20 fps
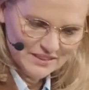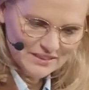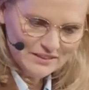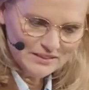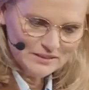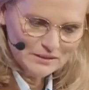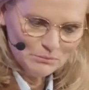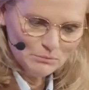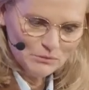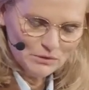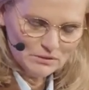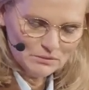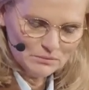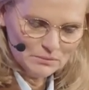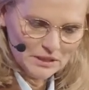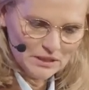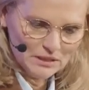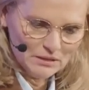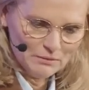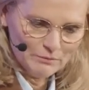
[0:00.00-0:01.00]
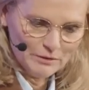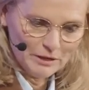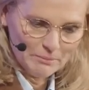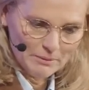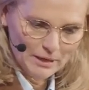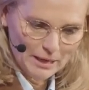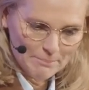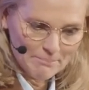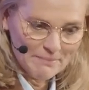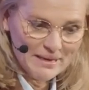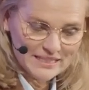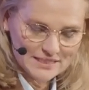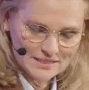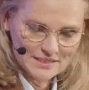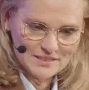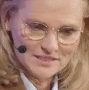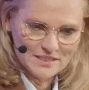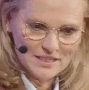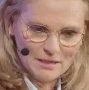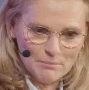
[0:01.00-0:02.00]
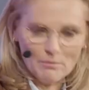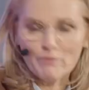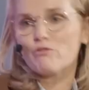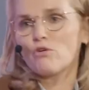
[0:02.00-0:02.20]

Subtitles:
I met the team.